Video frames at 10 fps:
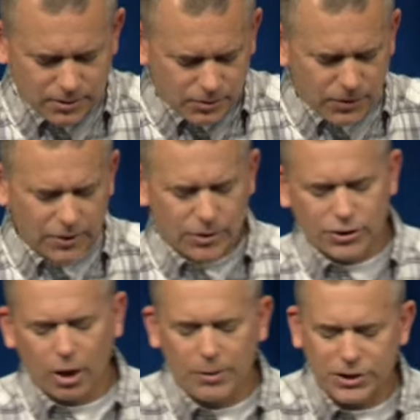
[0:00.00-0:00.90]
Father, as
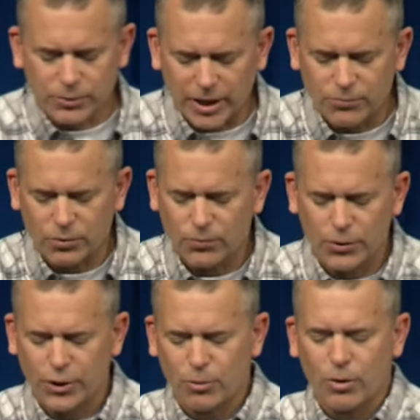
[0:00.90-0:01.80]
always, grateful for
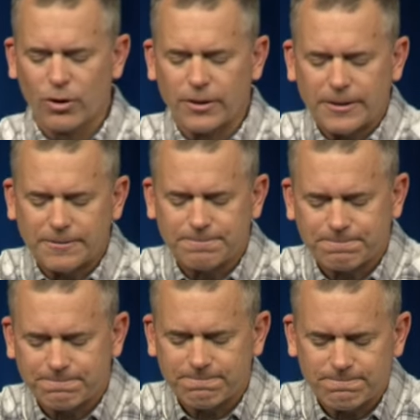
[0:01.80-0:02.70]
your word.
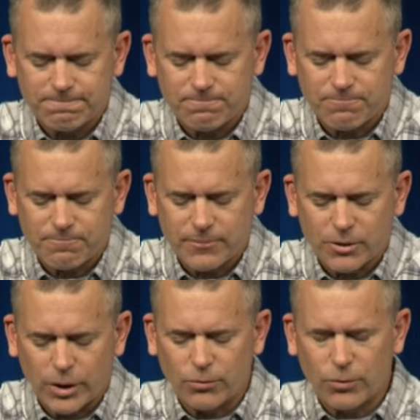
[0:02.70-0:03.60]

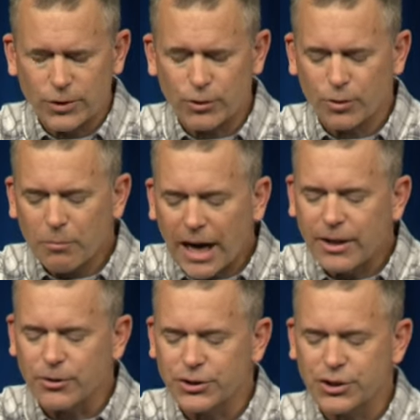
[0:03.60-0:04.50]
Grateful for the
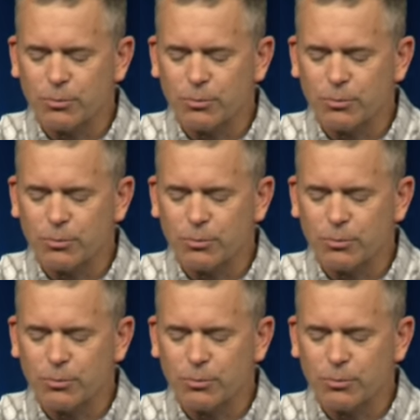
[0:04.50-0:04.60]
reminders this